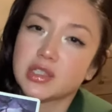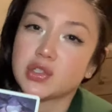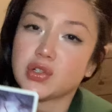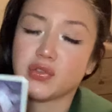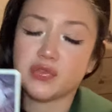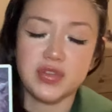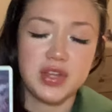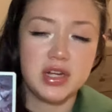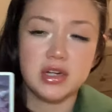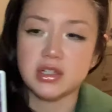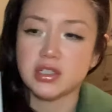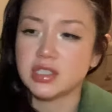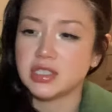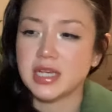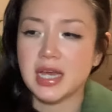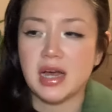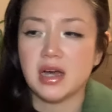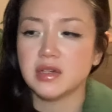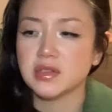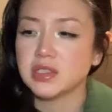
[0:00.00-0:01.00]
or fears,
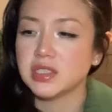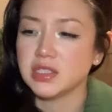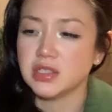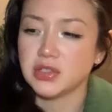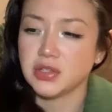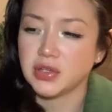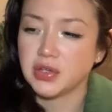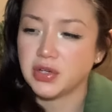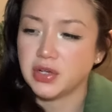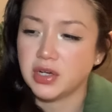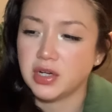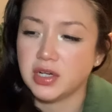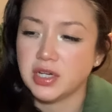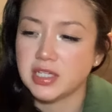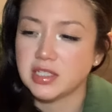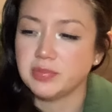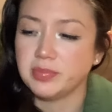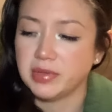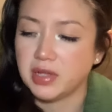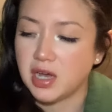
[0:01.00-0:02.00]
doubts,
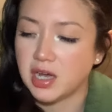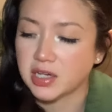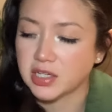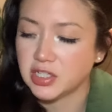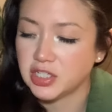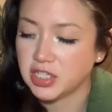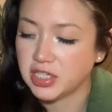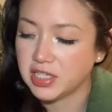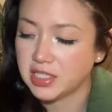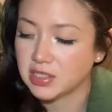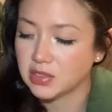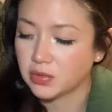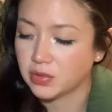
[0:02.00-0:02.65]
insecurities, blockages,